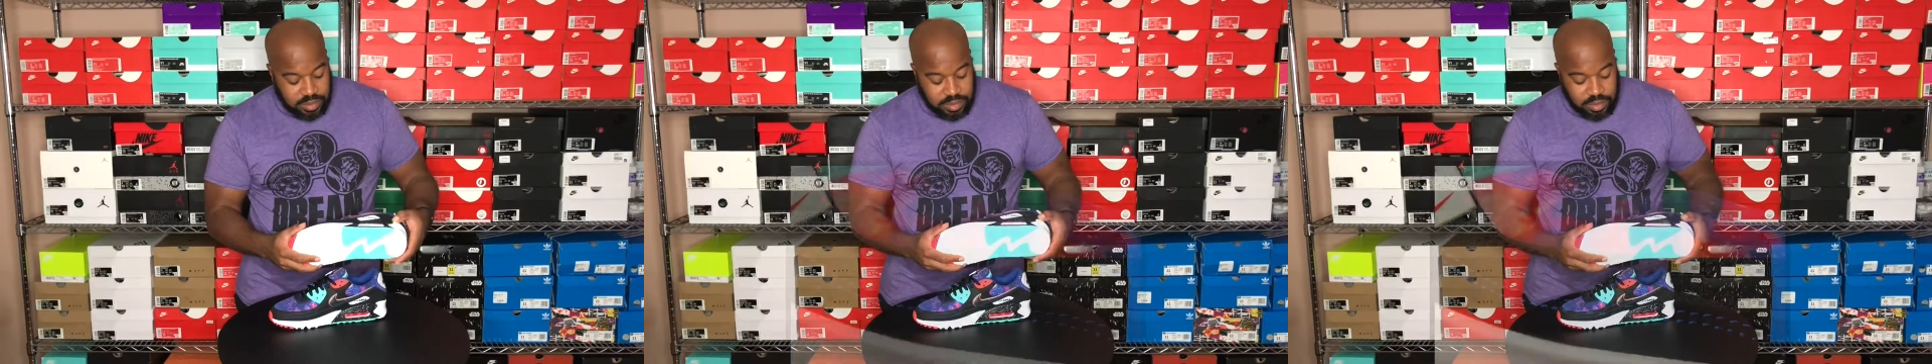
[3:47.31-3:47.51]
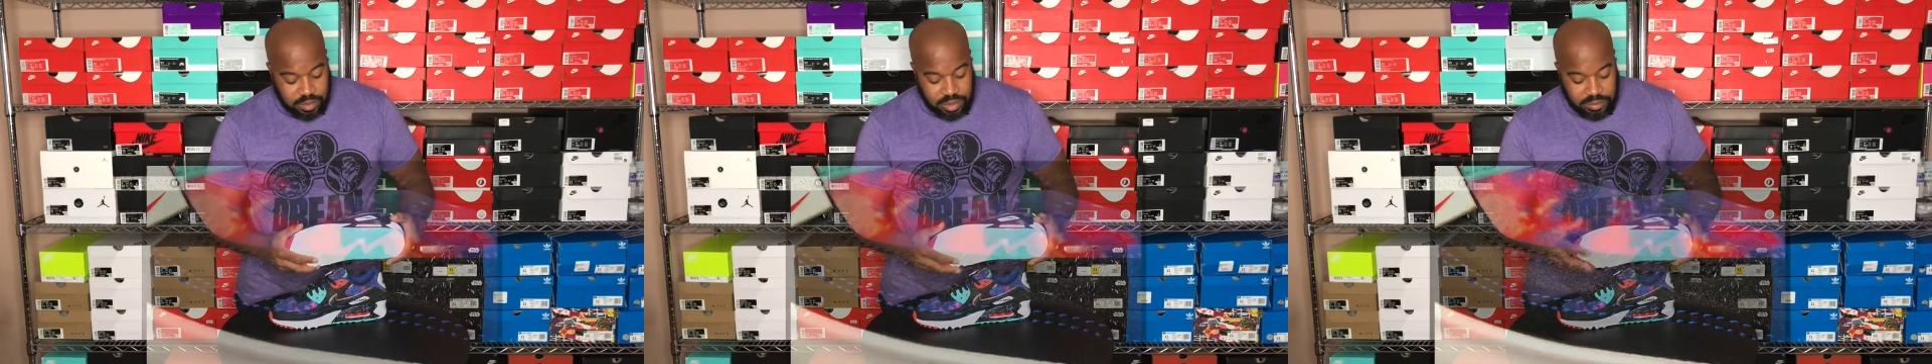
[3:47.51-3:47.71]

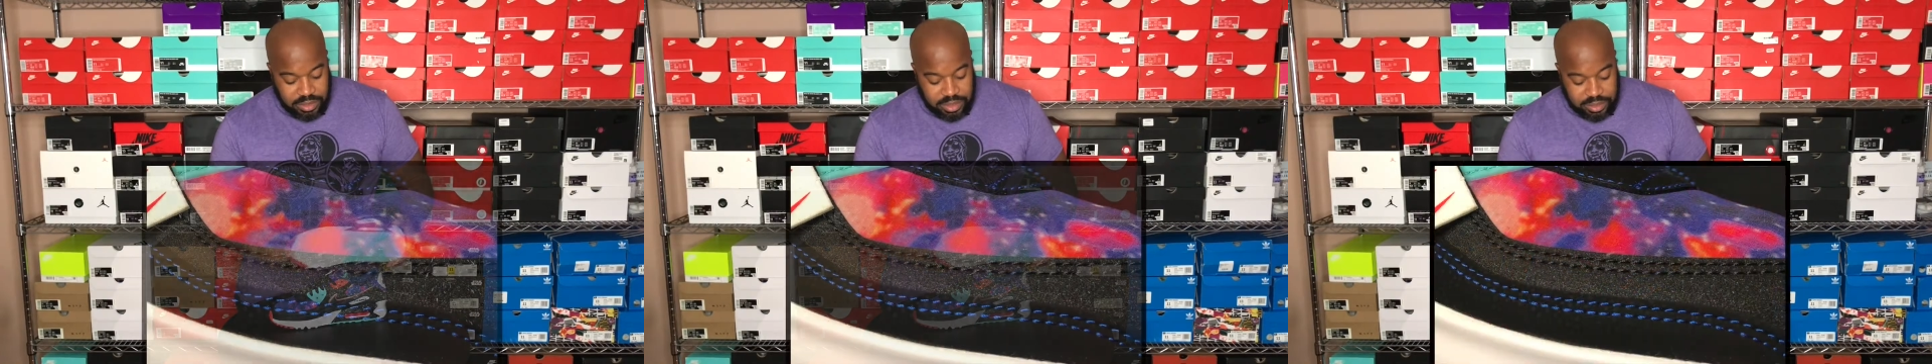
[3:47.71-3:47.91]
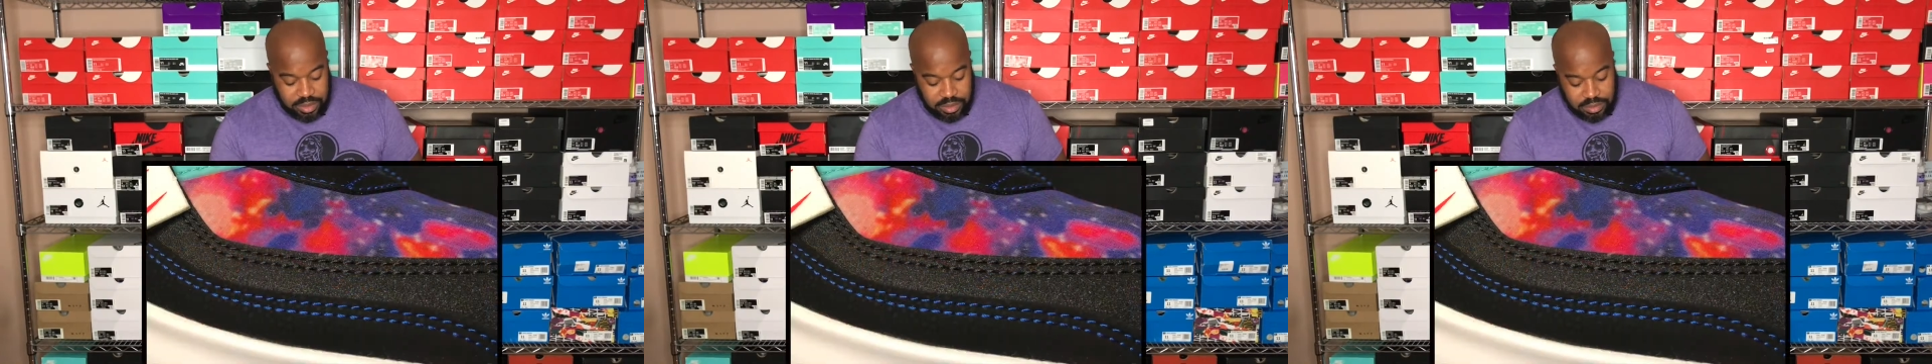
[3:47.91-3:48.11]
on the
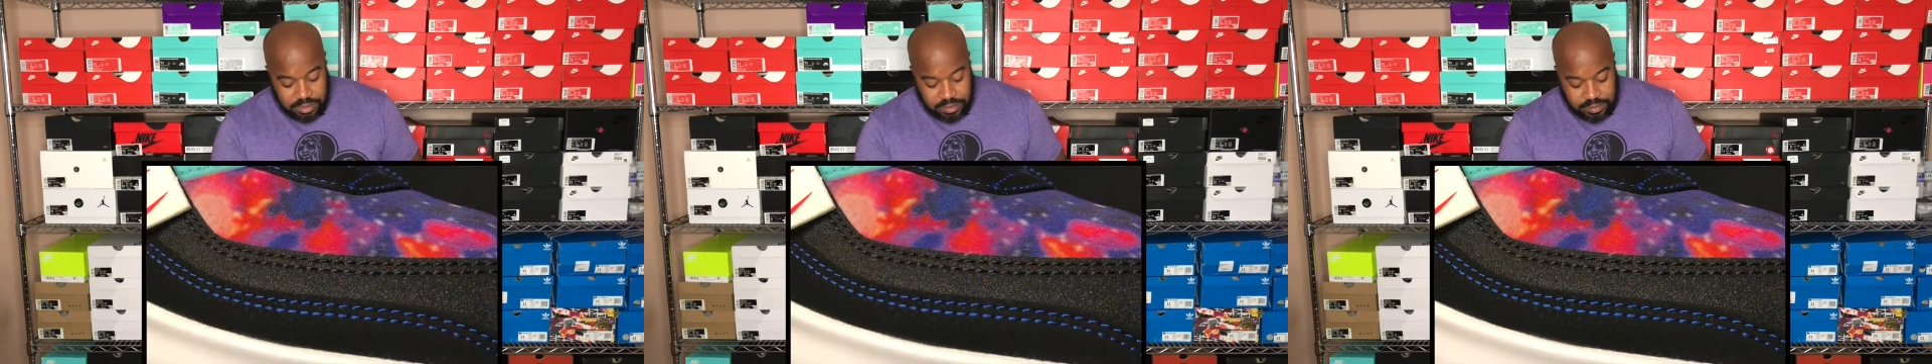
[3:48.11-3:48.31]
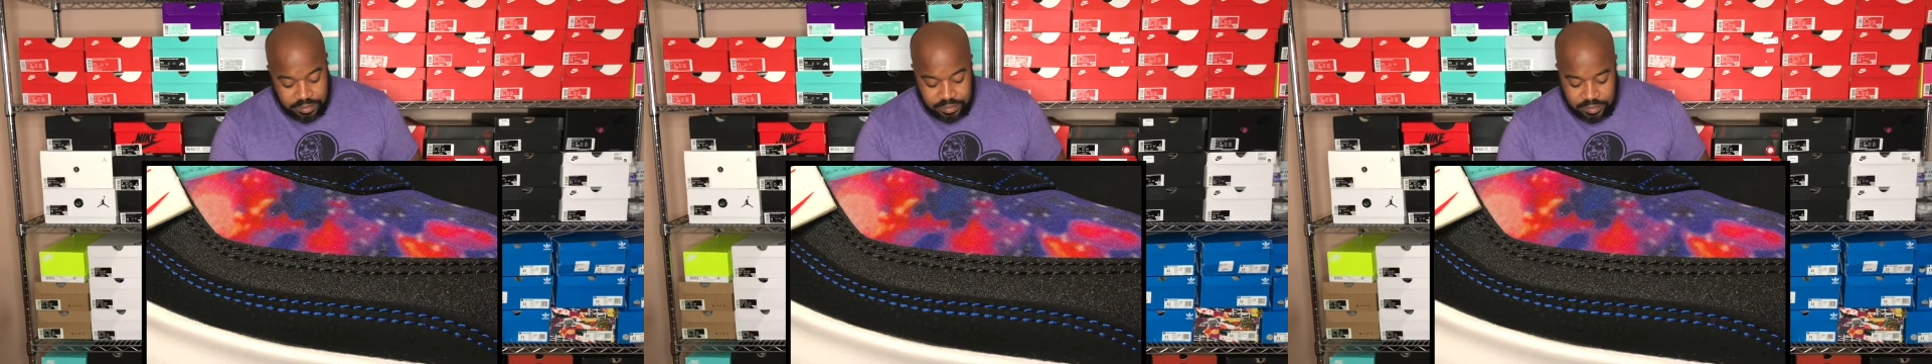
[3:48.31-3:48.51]
midsole,
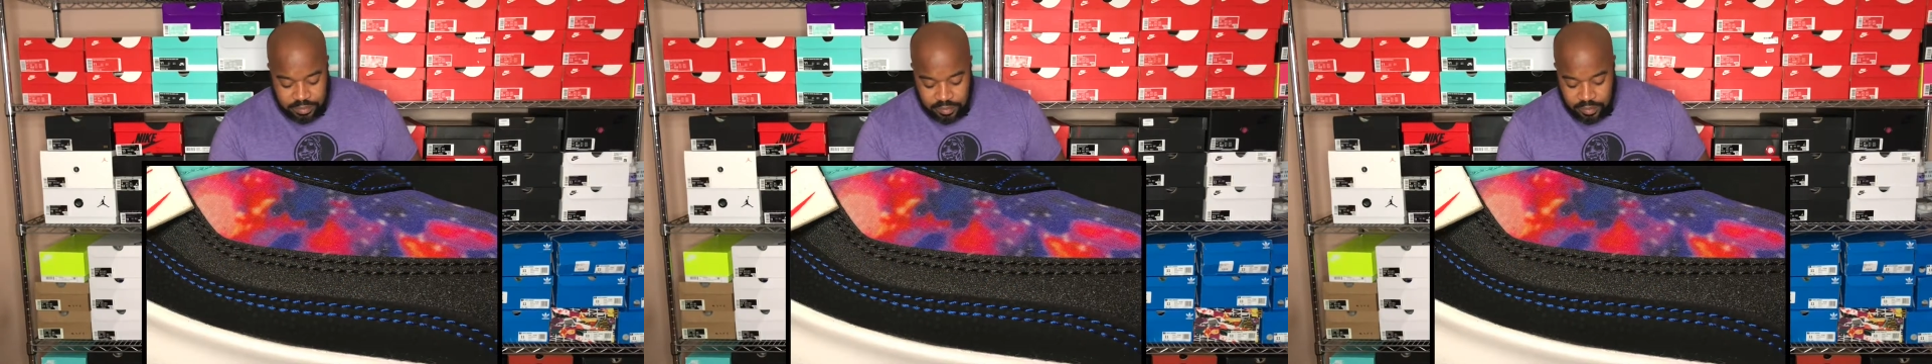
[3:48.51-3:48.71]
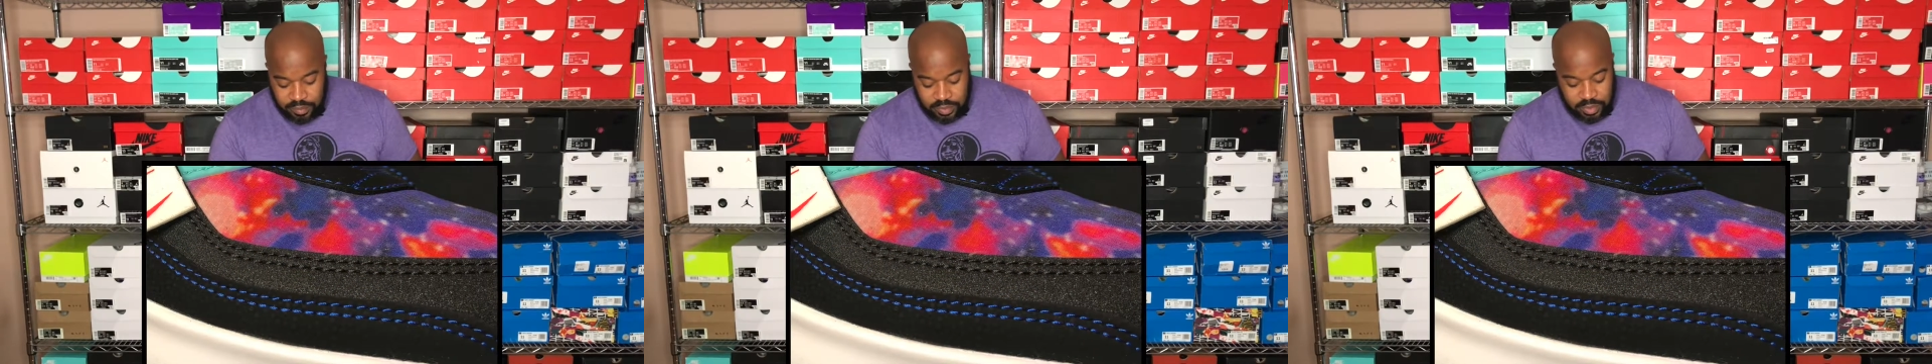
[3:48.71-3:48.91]

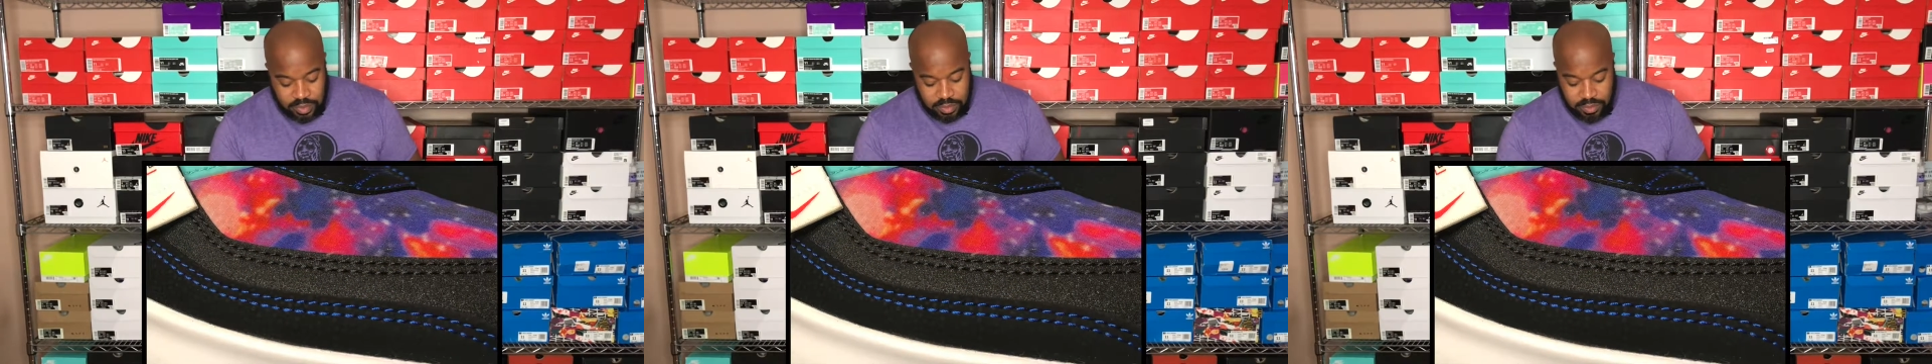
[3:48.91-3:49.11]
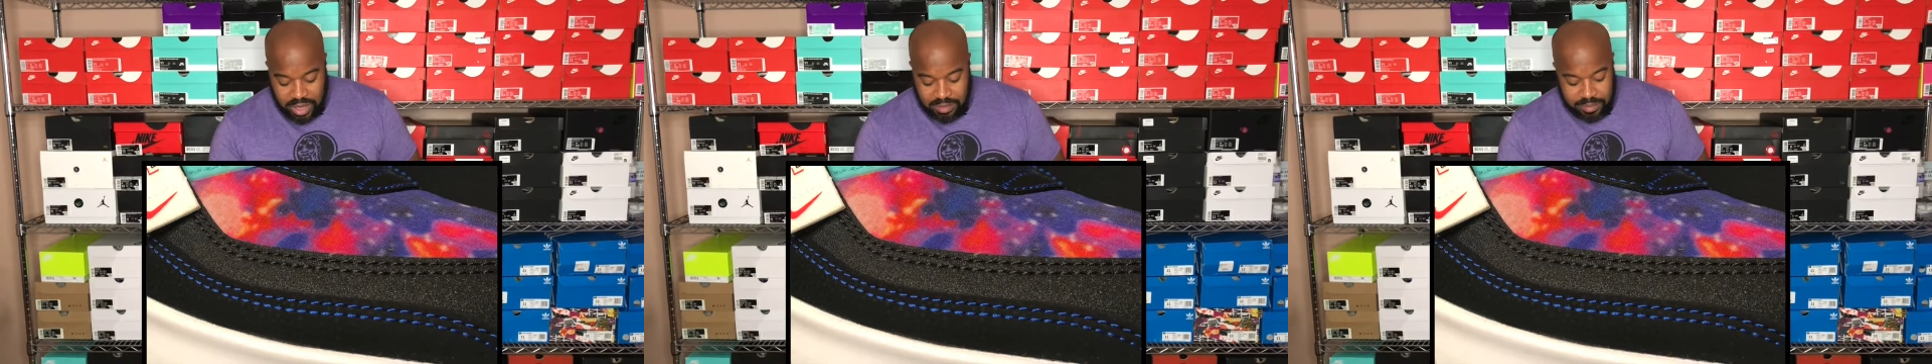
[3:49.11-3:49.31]

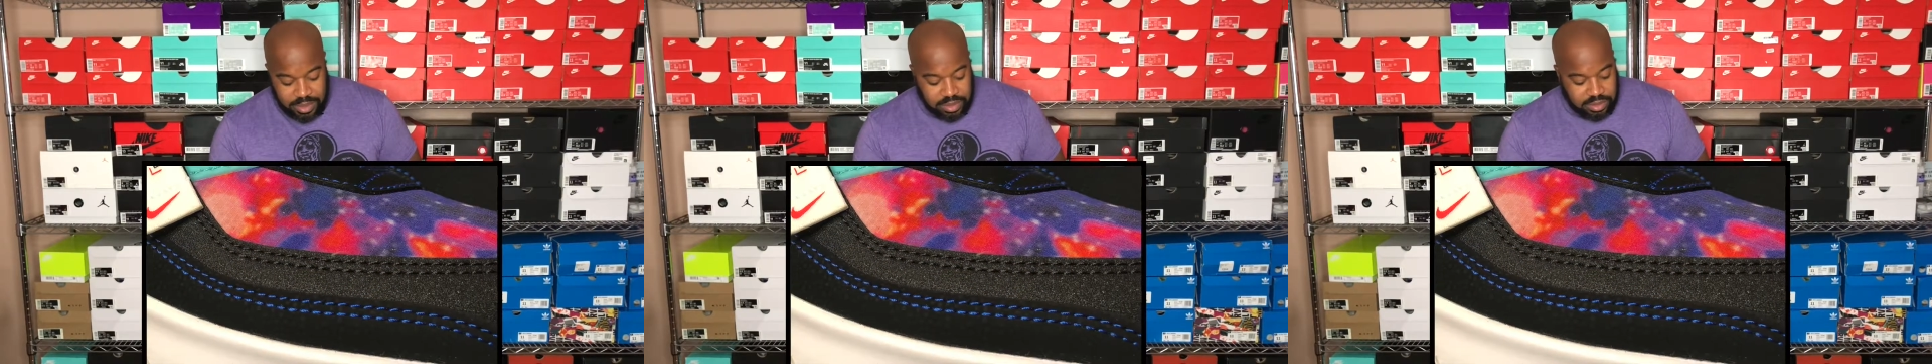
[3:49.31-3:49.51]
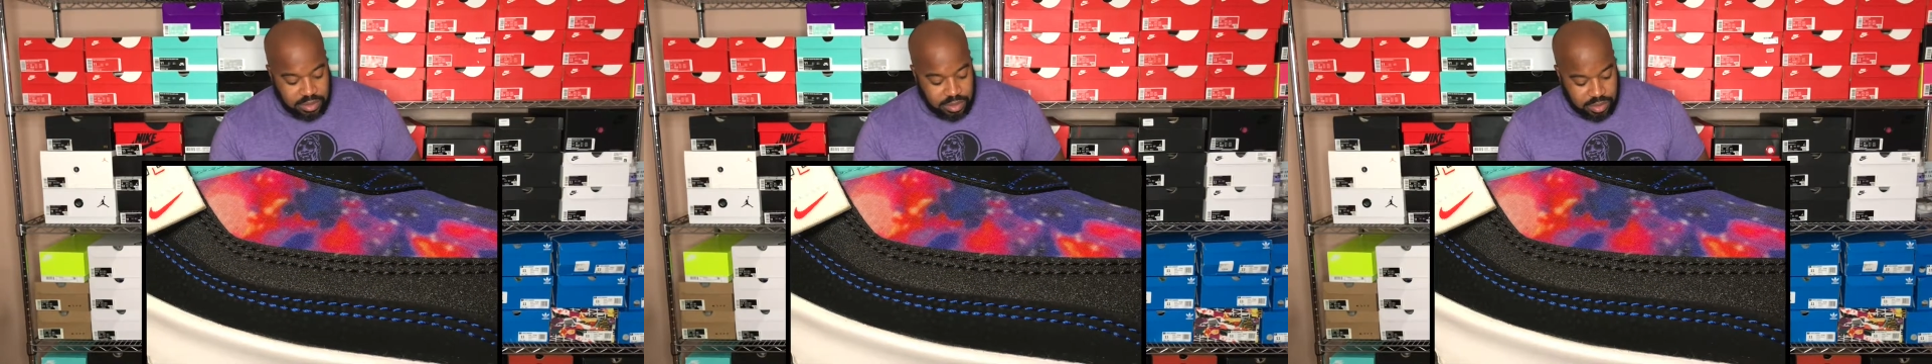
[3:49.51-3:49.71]
white
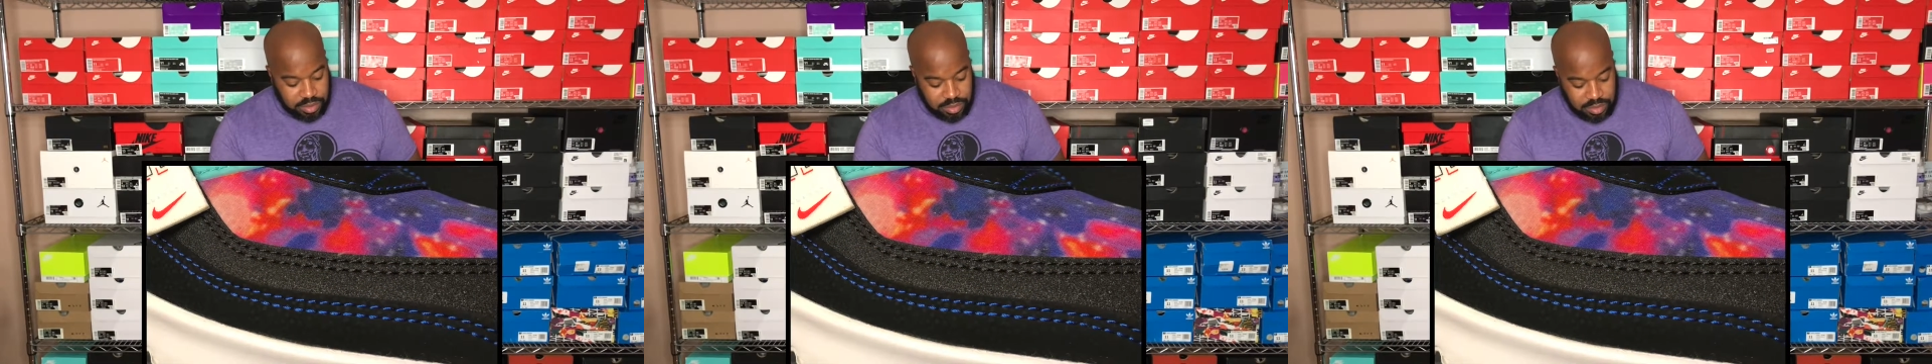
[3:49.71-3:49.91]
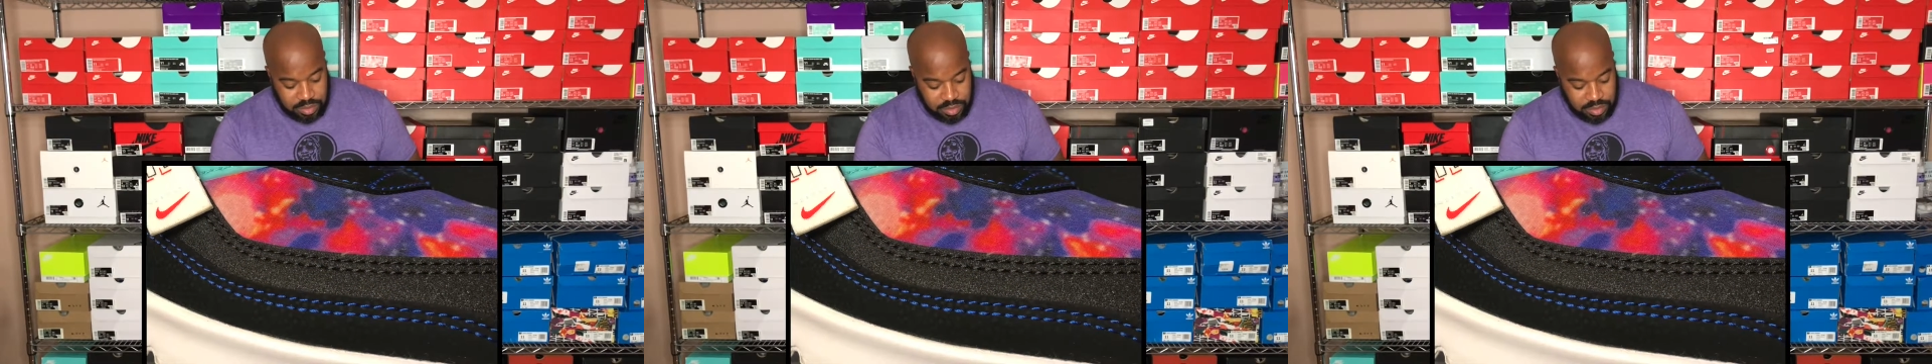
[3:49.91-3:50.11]

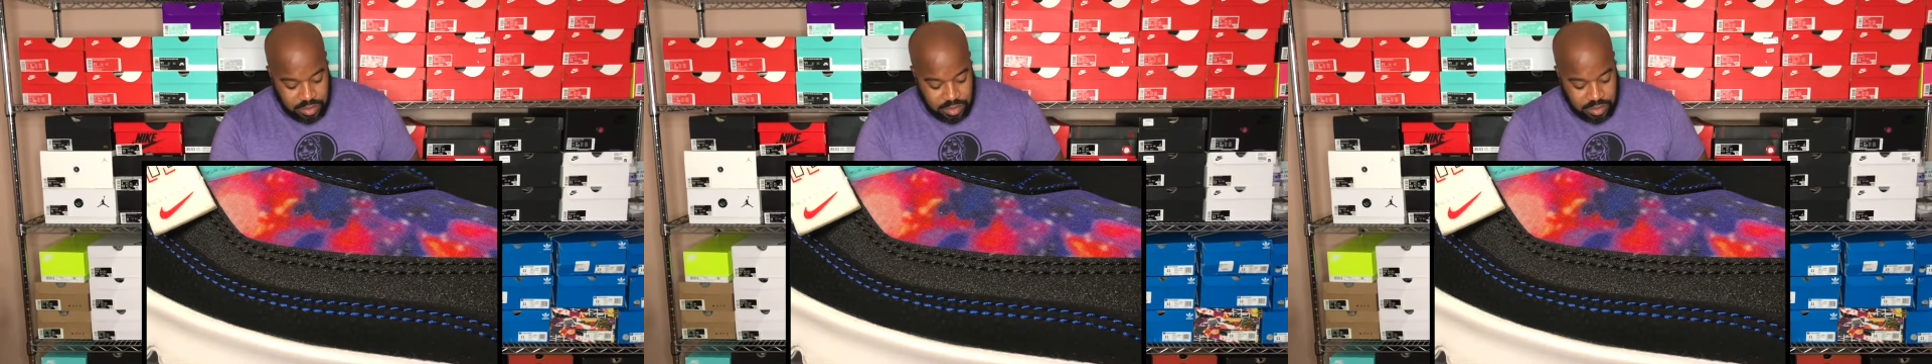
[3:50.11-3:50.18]
midsole.